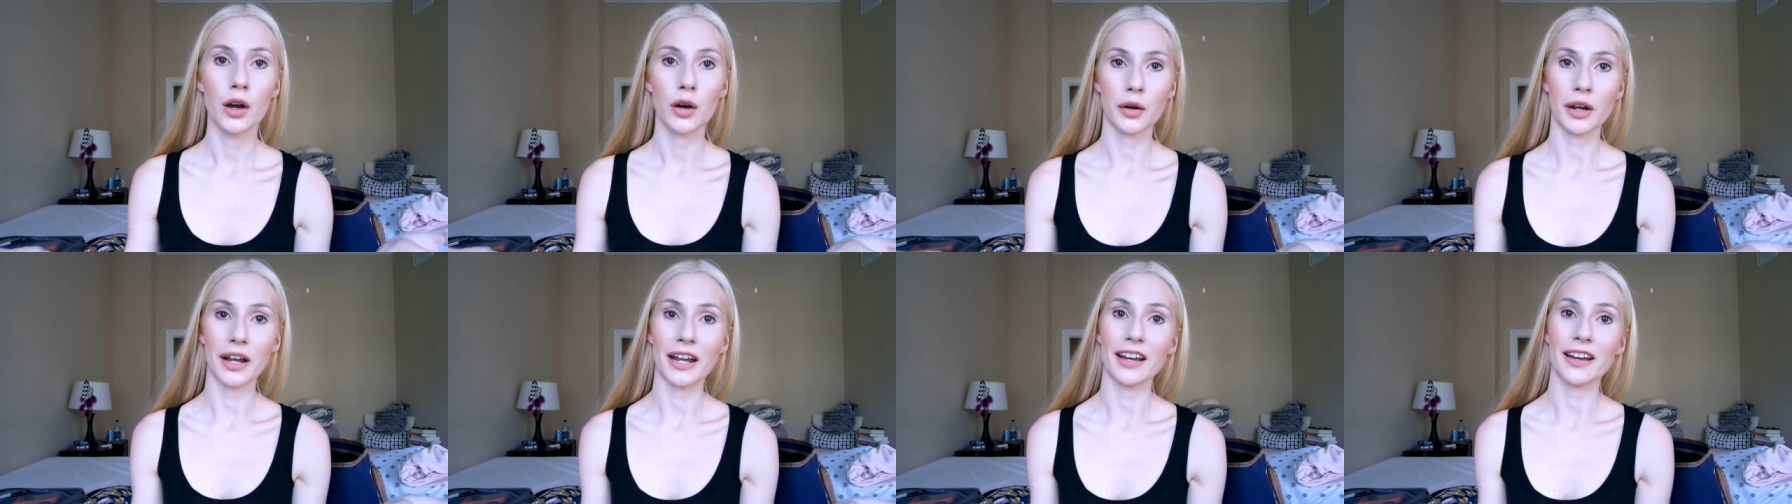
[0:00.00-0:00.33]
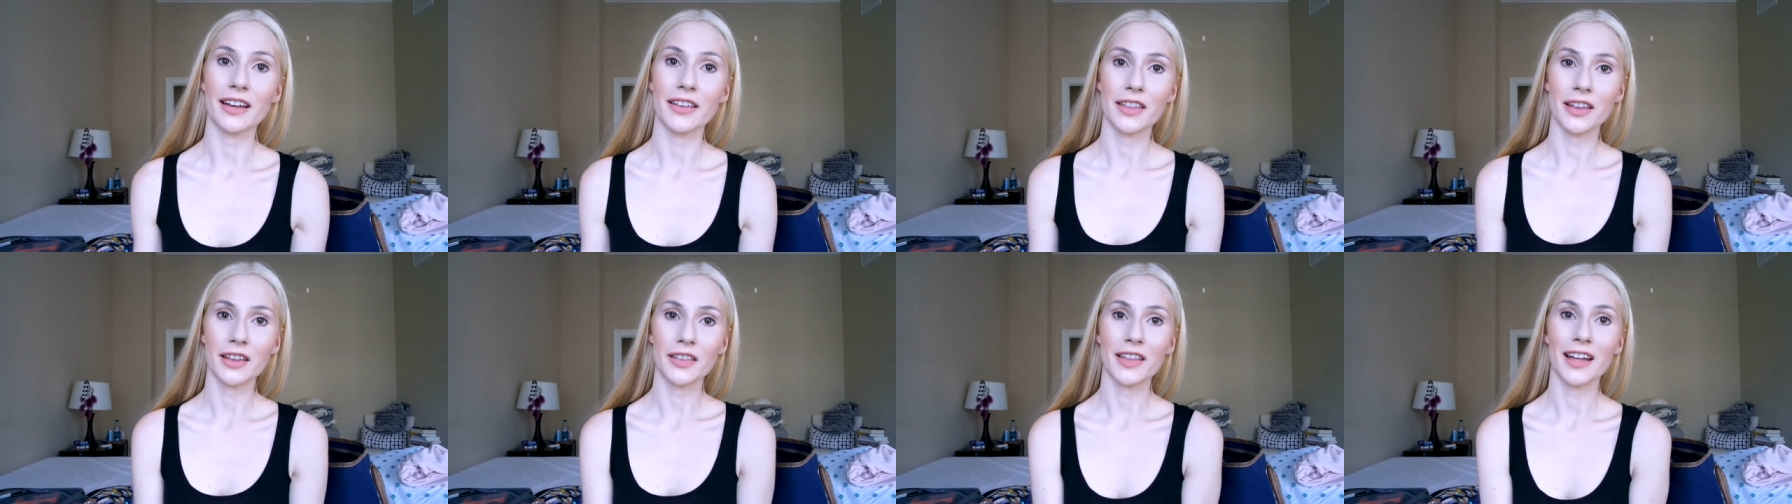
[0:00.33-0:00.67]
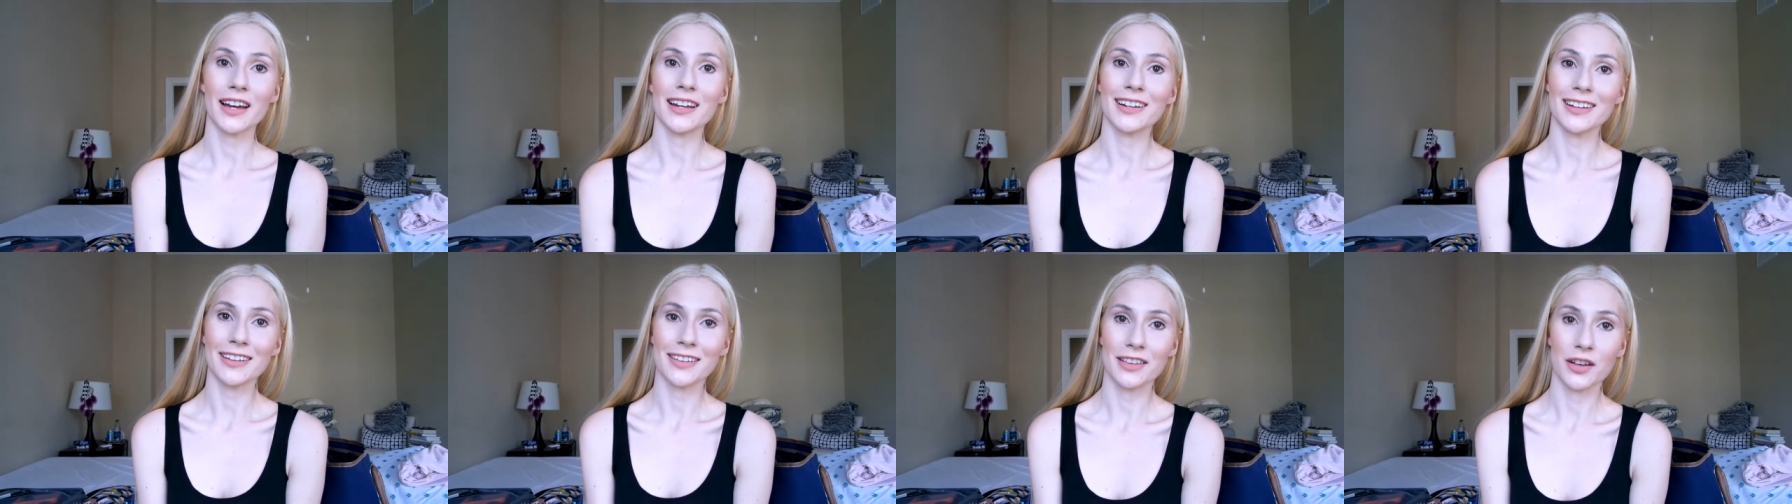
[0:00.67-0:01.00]
Okay, I think
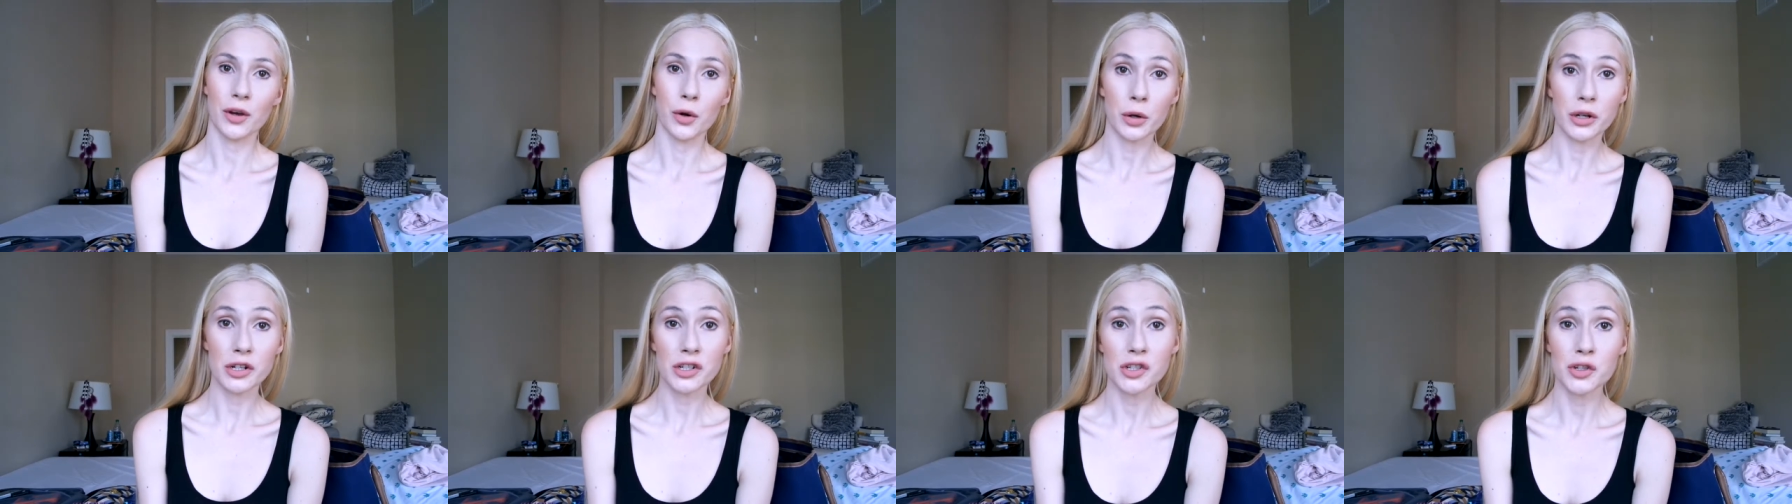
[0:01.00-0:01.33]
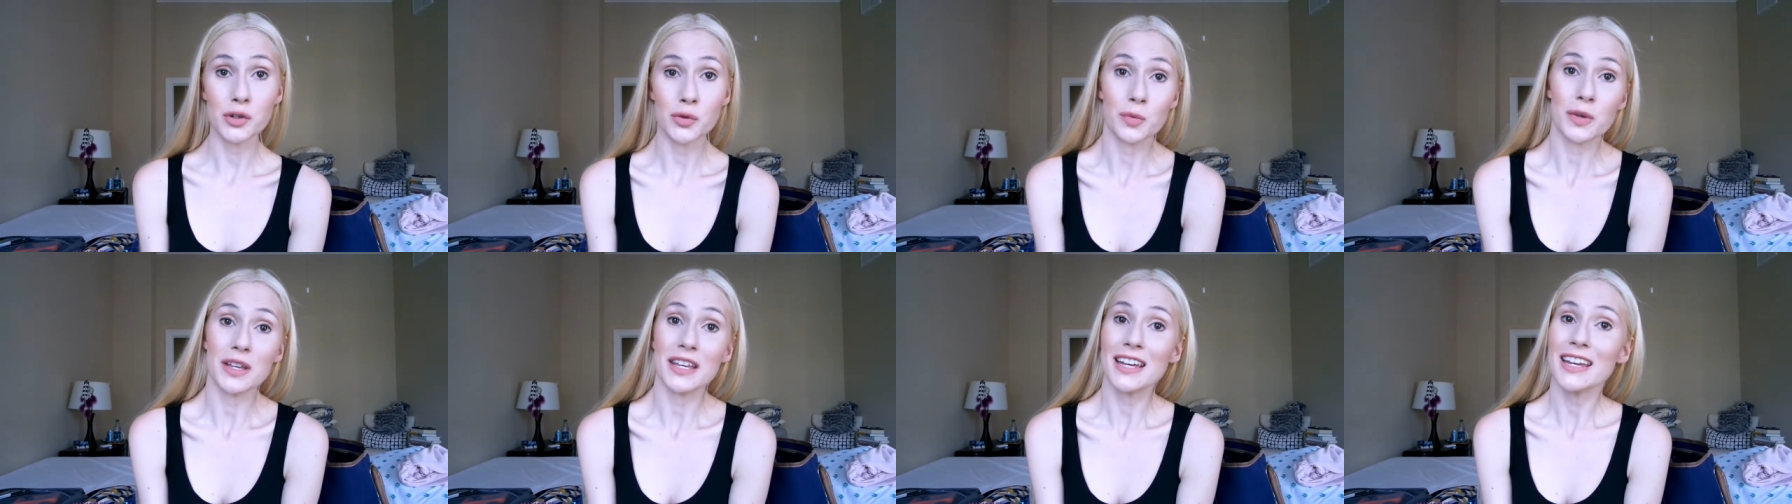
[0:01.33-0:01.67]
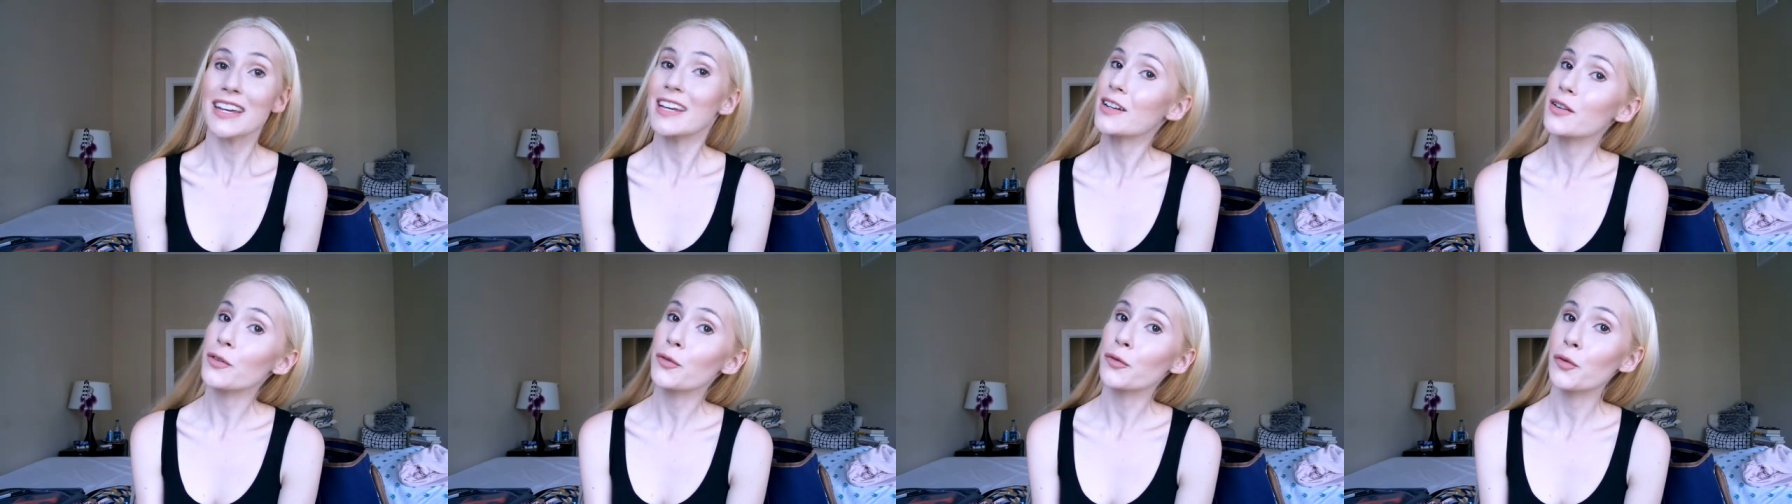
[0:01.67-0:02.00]
that is going to be
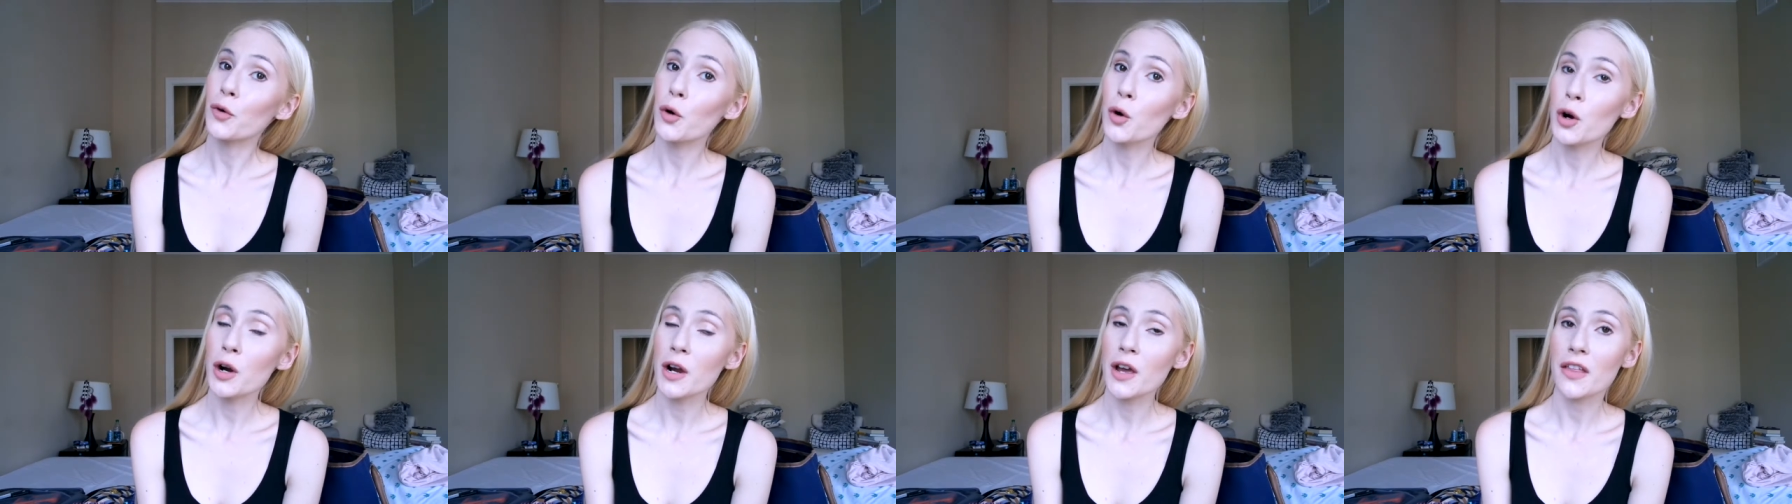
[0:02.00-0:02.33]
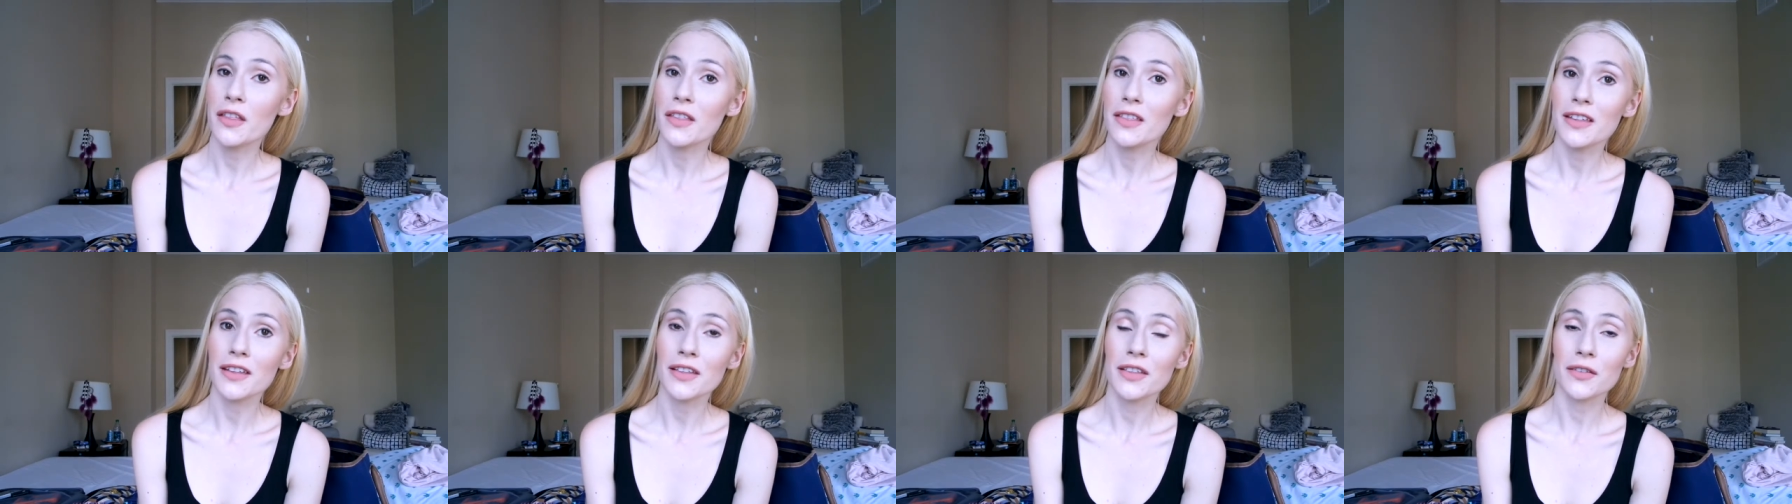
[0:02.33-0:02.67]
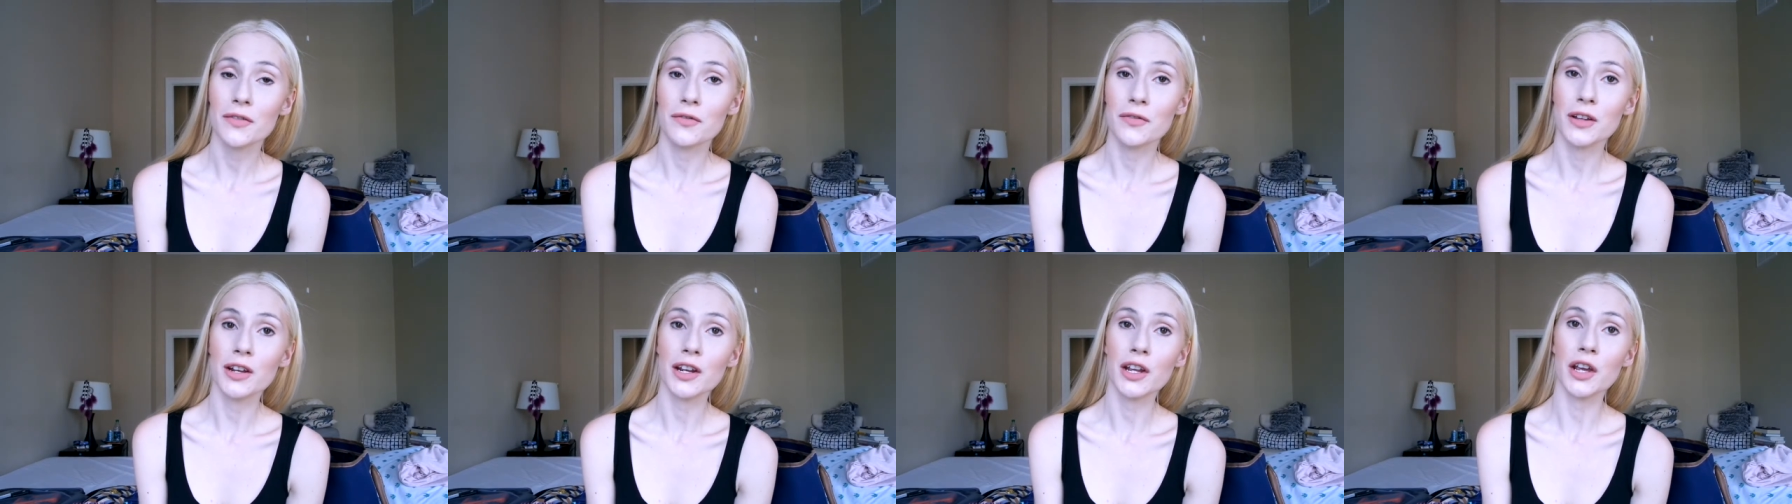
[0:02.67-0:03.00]
it for
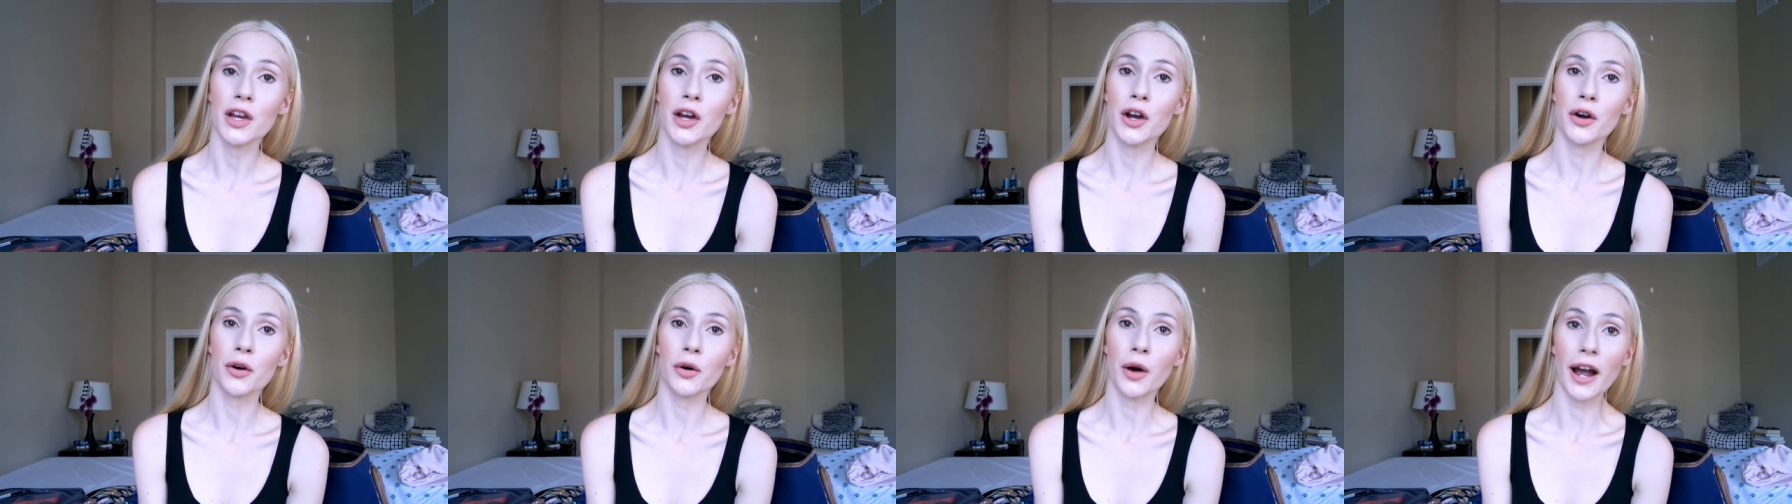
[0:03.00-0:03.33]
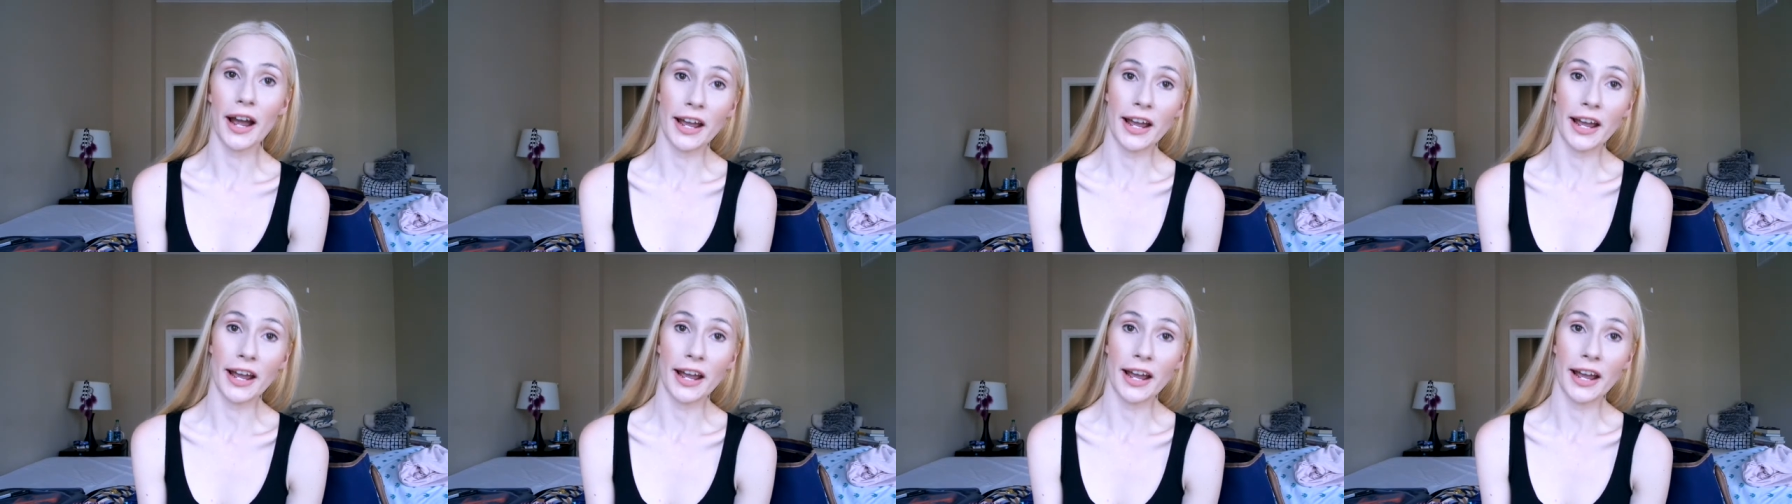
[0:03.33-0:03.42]
this video.